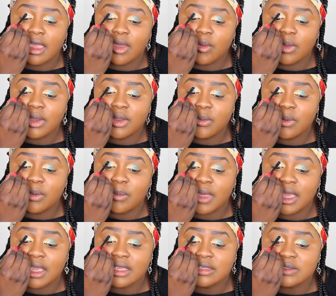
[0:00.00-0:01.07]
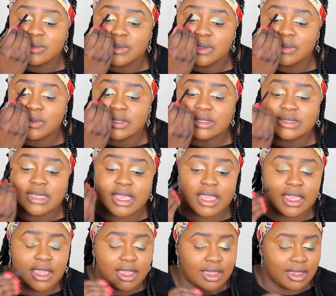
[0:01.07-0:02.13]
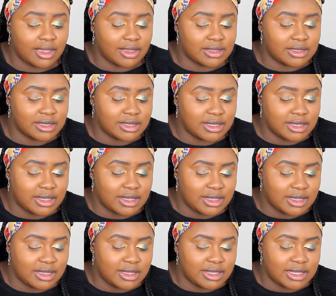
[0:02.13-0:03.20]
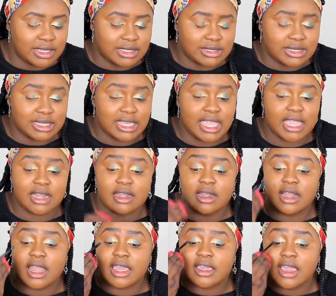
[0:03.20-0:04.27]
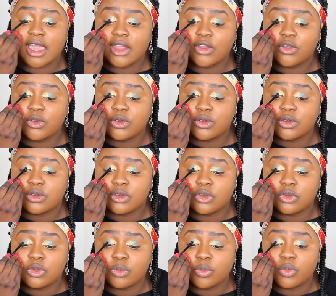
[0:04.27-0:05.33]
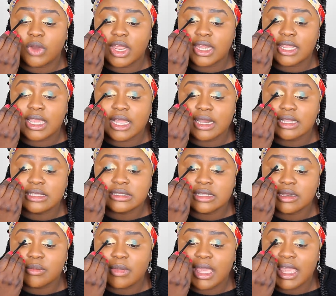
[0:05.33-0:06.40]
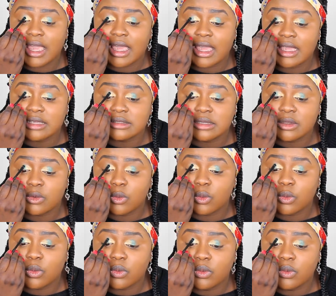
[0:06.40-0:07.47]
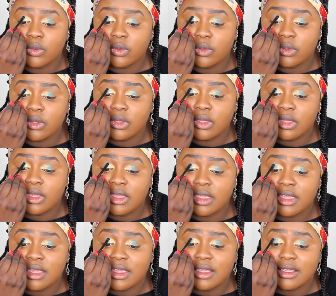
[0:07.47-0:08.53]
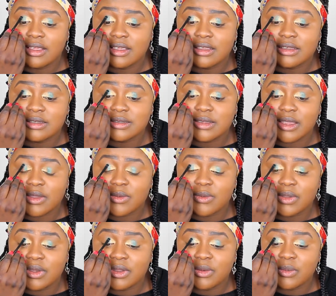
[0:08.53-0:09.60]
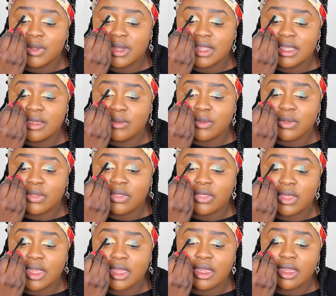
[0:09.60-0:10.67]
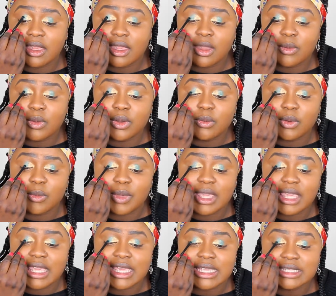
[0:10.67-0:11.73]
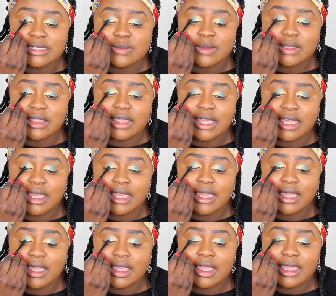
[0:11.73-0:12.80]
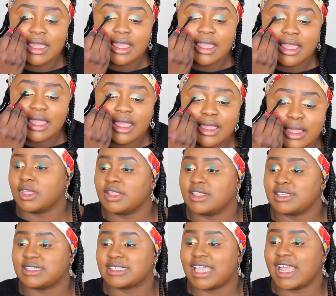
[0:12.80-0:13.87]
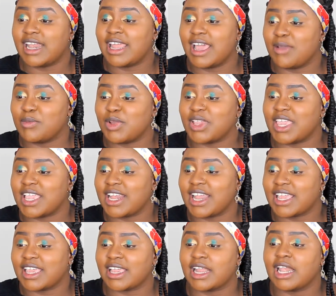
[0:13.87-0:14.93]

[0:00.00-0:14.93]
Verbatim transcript: I wonder what my husband will say. Because again, like I don't do bright colors on my eyes at all. So I wonder what he will think. I wonder what my kids will think. This color, I'm looking like a